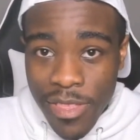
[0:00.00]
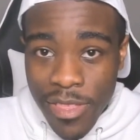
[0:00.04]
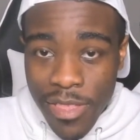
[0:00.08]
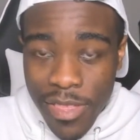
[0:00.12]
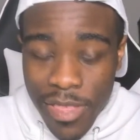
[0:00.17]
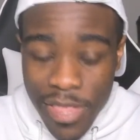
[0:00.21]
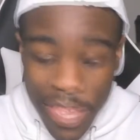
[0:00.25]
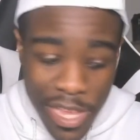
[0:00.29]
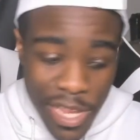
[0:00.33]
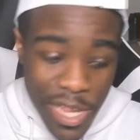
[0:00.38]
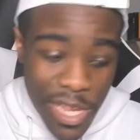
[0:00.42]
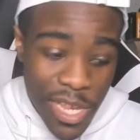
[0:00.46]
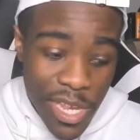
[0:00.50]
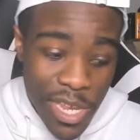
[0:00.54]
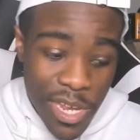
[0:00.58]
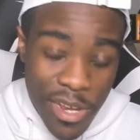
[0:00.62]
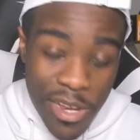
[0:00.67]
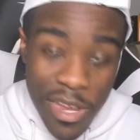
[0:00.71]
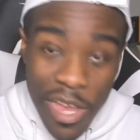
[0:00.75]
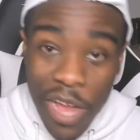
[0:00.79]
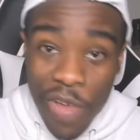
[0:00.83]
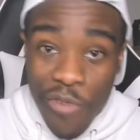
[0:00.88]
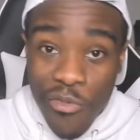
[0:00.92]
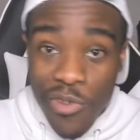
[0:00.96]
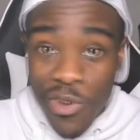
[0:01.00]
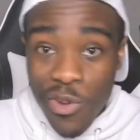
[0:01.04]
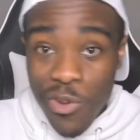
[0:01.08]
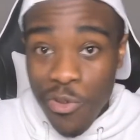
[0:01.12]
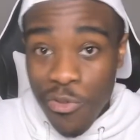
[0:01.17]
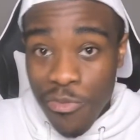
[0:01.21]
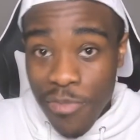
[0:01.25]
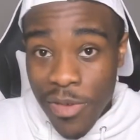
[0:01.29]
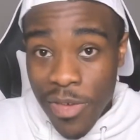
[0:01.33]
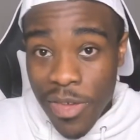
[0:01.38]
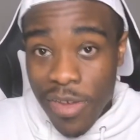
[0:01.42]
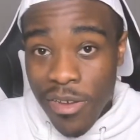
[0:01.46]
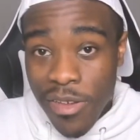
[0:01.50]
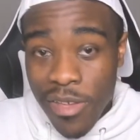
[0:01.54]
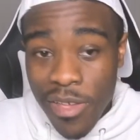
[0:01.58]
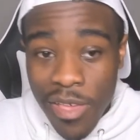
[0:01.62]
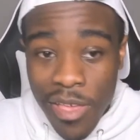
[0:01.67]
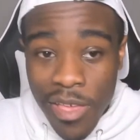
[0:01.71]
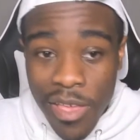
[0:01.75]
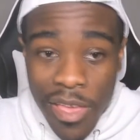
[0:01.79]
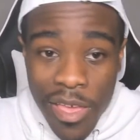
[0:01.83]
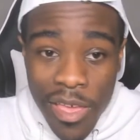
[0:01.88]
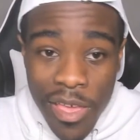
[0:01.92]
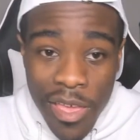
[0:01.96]
Next year I want to do better,
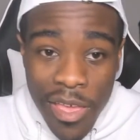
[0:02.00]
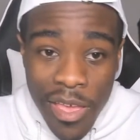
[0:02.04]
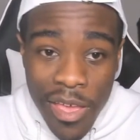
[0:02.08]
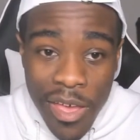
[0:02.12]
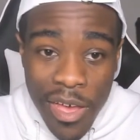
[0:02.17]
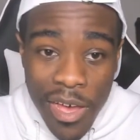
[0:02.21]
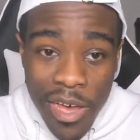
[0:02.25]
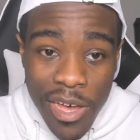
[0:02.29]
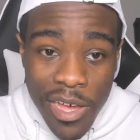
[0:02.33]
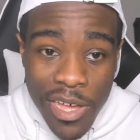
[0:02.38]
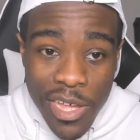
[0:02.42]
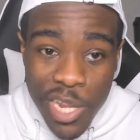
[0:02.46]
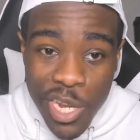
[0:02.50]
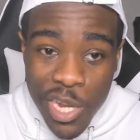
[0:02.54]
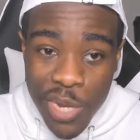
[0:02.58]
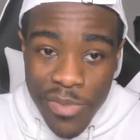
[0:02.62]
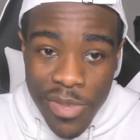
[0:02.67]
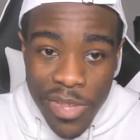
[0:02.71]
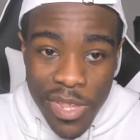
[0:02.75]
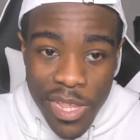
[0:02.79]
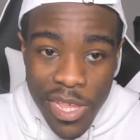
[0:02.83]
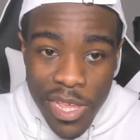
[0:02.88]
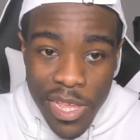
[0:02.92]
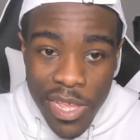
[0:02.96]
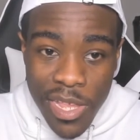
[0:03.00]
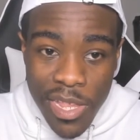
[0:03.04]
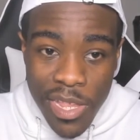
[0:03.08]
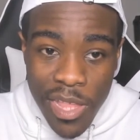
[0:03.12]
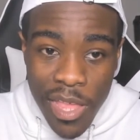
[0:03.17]
a hundred percent.